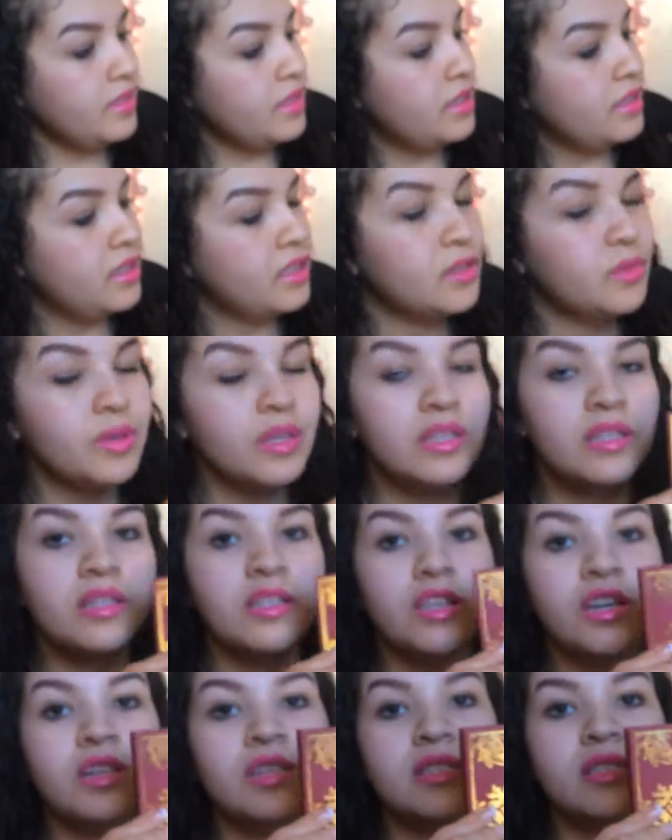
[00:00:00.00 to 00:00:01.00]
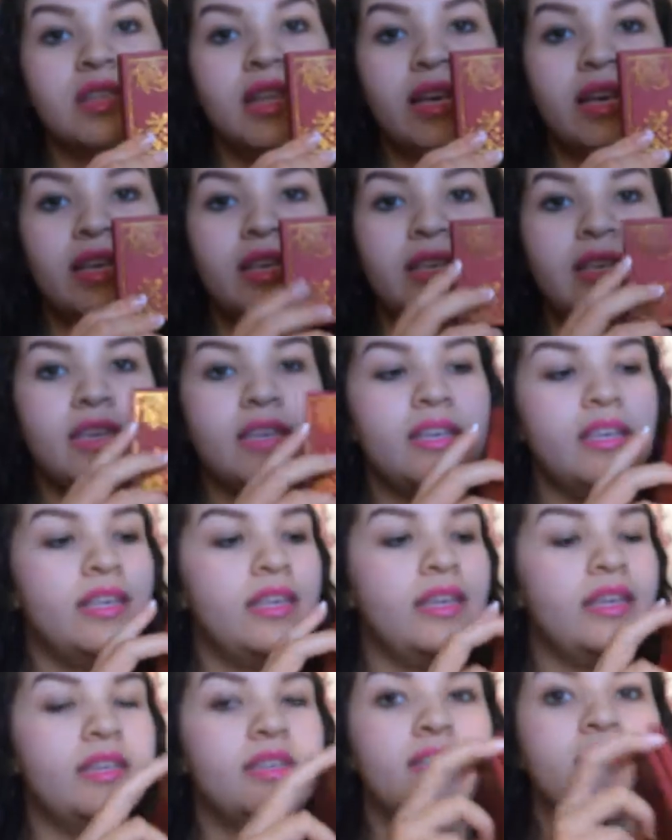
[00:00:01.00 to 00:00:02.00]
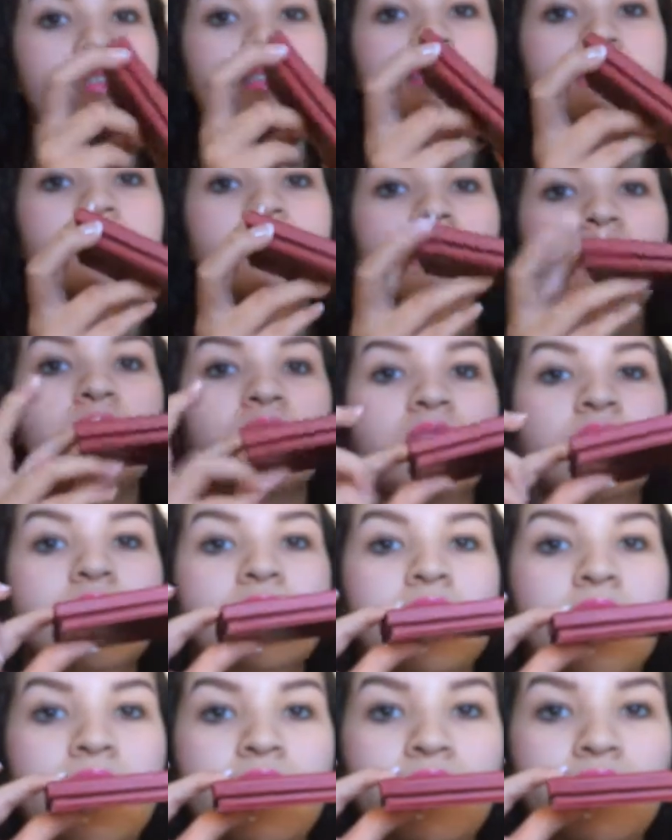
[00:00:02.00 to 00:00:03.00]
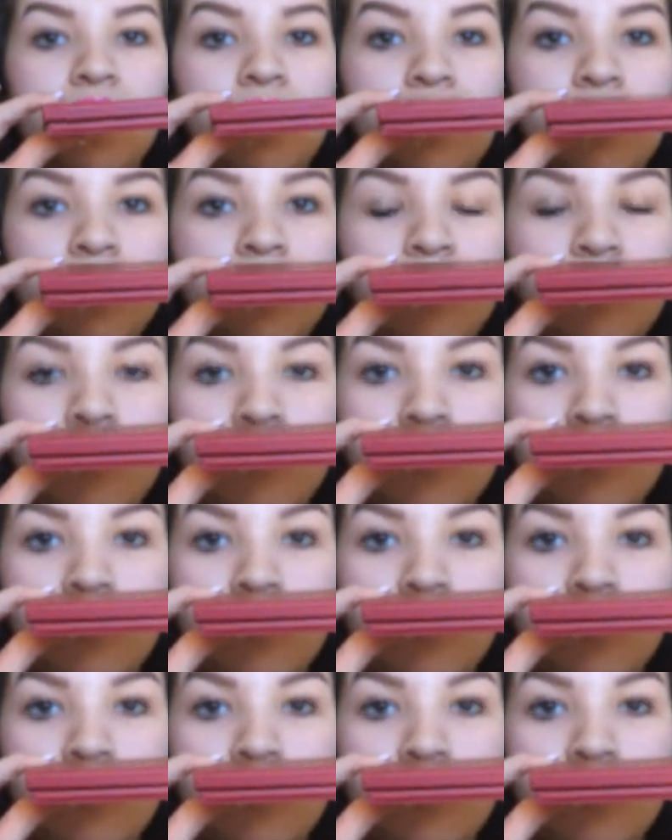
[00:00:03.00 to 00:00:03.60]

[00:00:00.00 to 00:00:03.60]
This is what it looks like and on the side view.